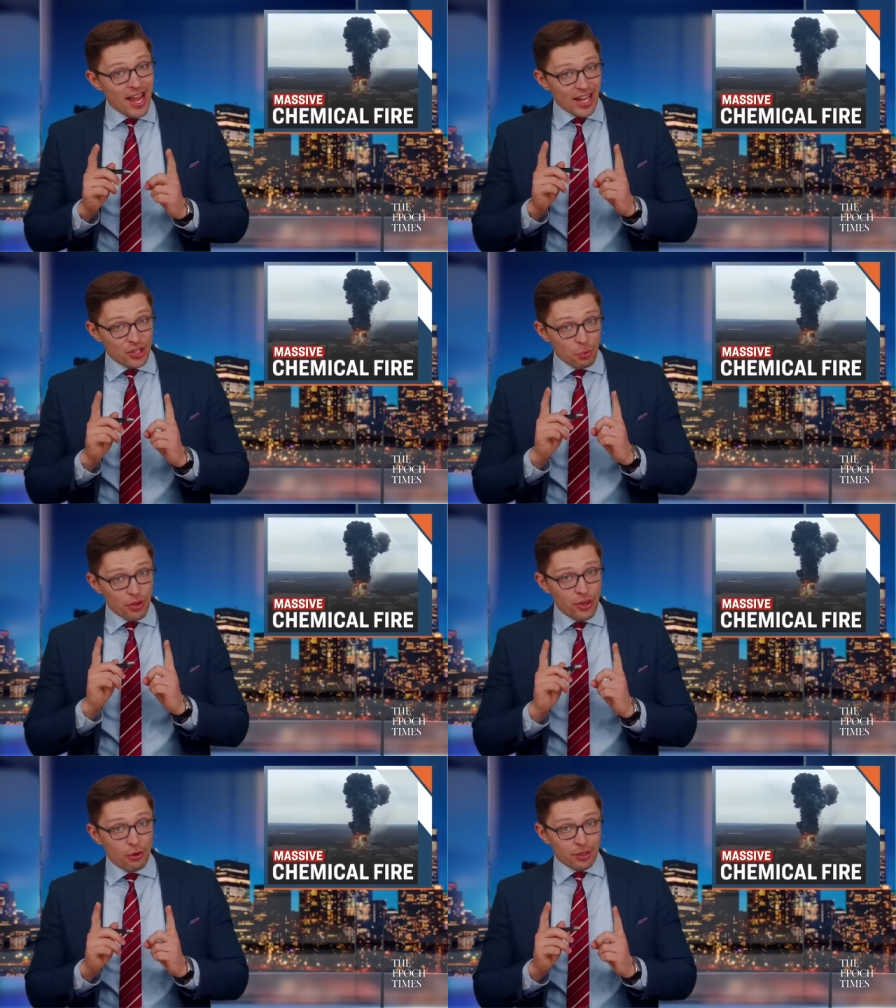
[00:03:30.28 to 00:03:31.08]
And it's
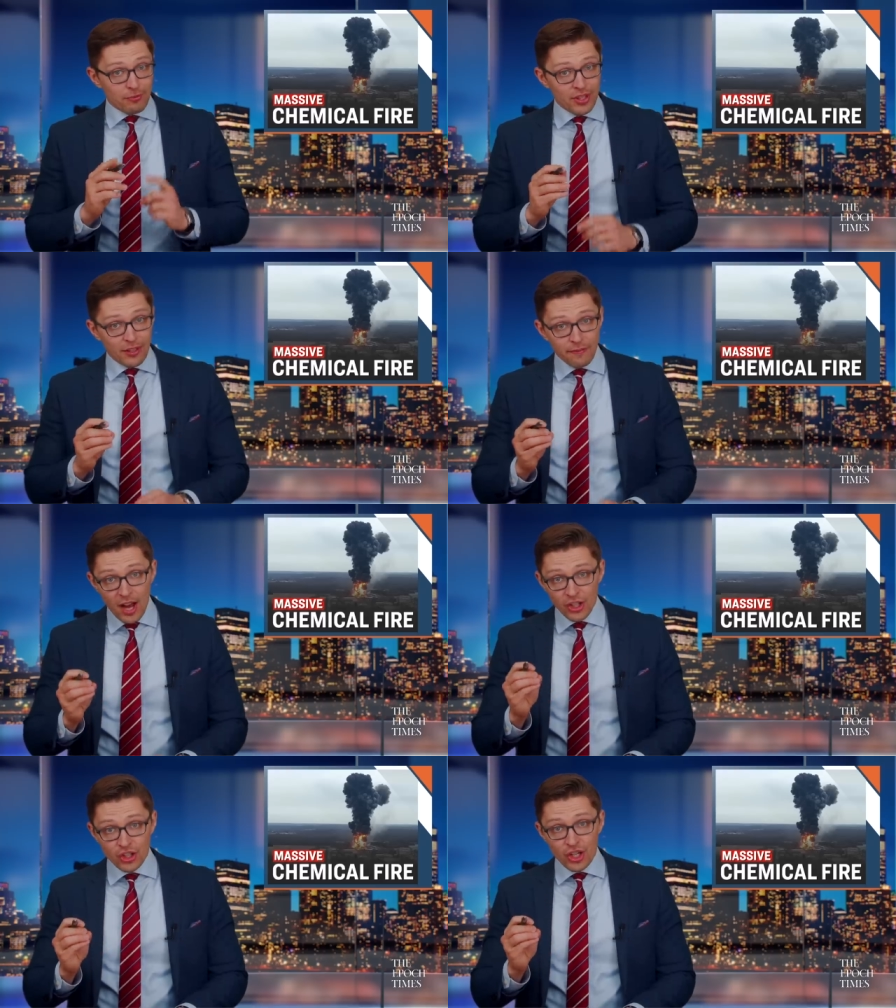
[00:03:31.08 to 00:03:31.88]
worth noting that
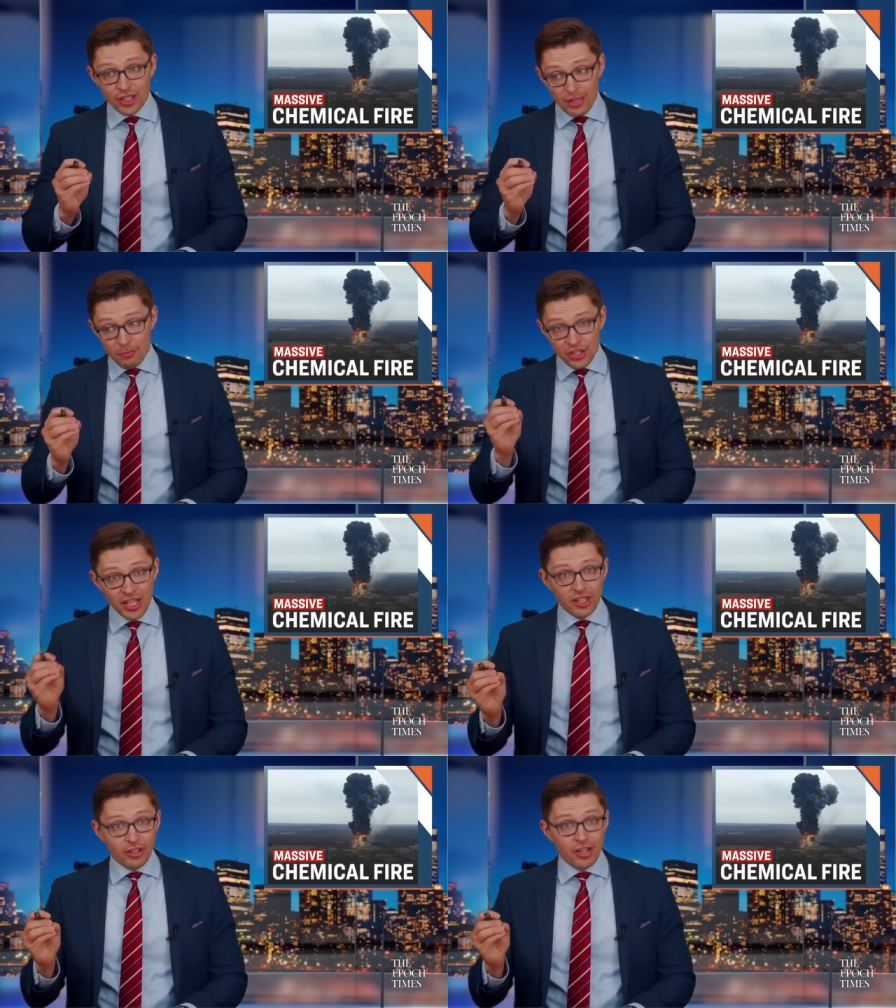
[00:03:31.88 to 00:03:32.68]
phosgene in
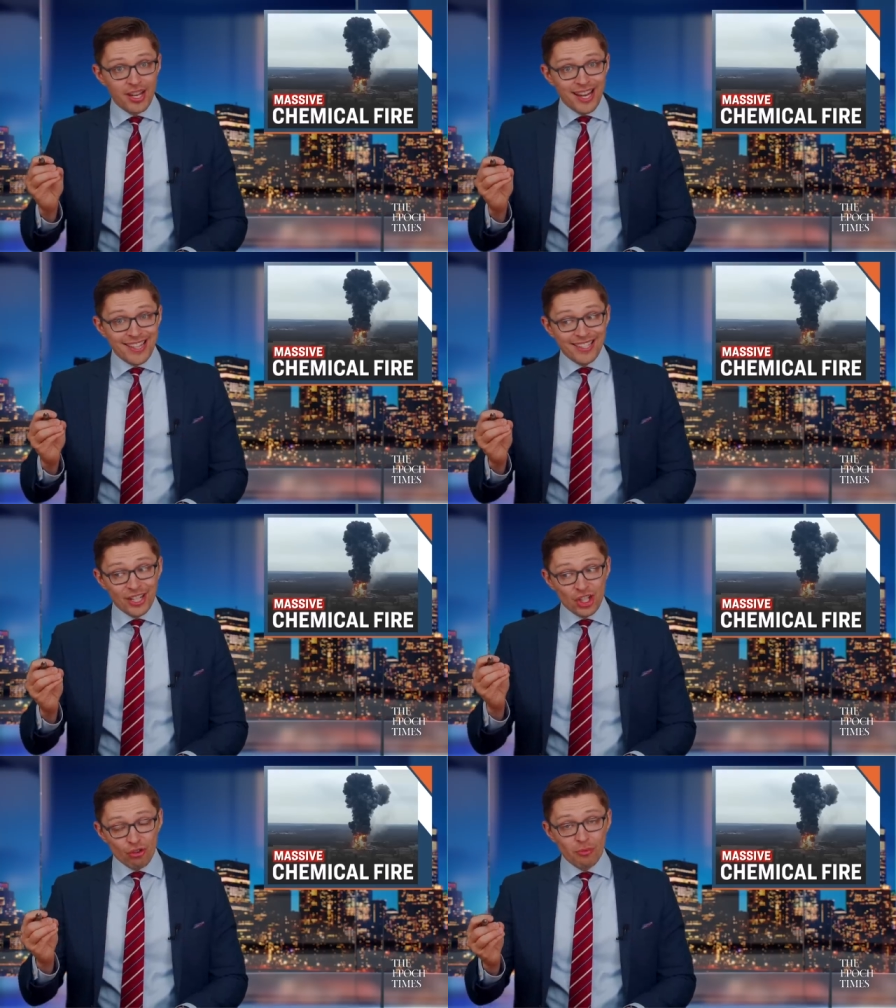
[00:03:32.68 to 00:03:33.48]
particular is an
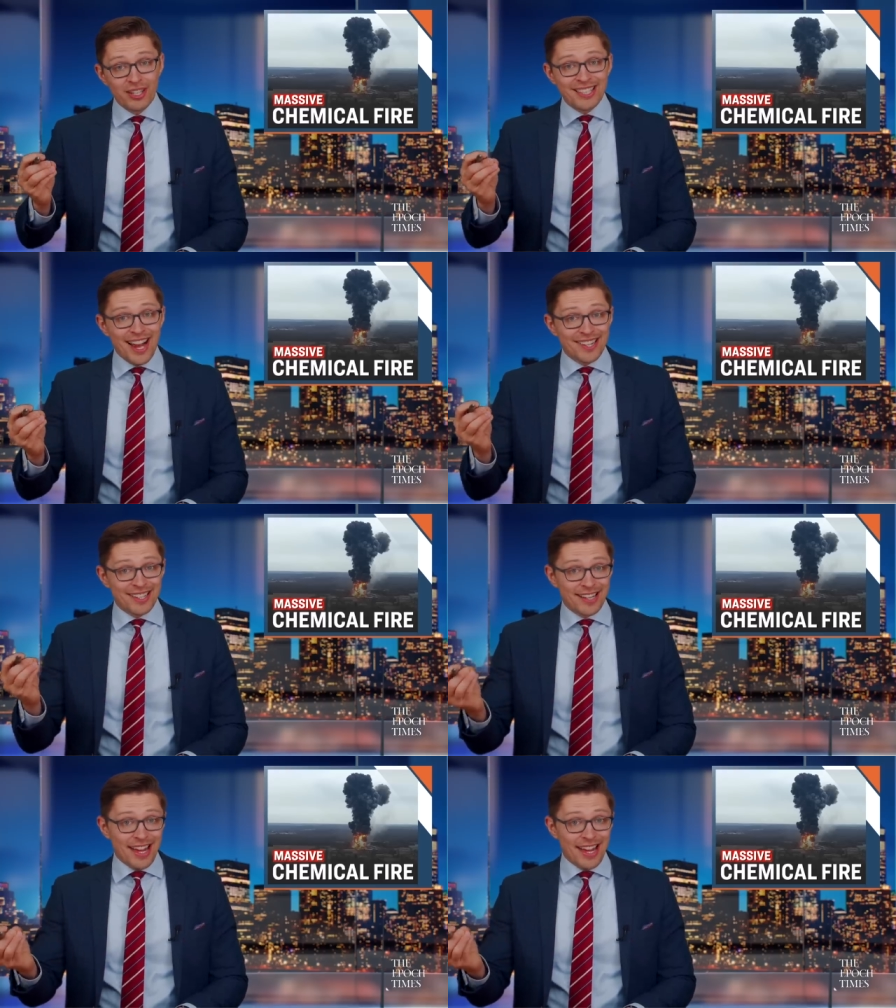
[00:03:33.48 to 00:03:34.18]
extremely toxic